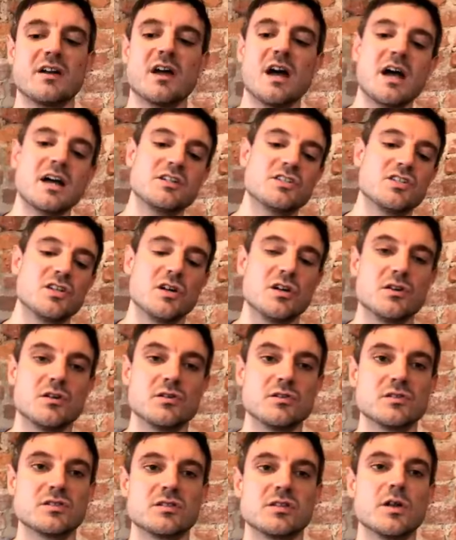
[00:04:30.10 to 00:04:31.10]

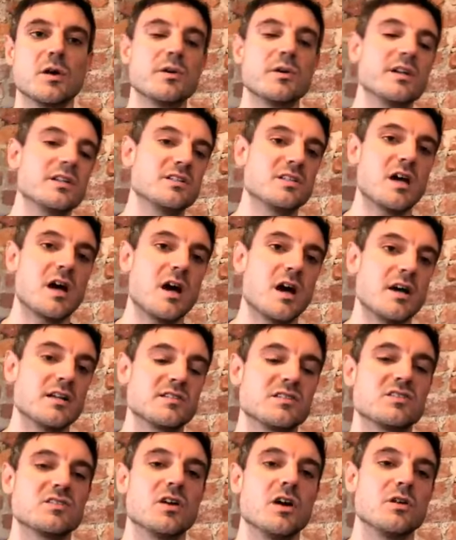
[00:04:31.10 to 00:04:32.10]
nachos, loaded
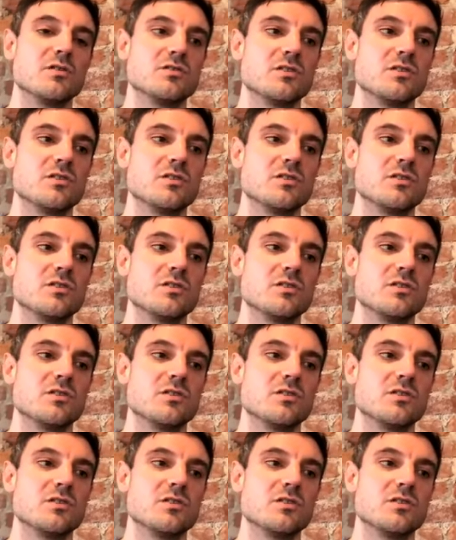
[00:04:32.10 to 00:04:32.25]
tots. So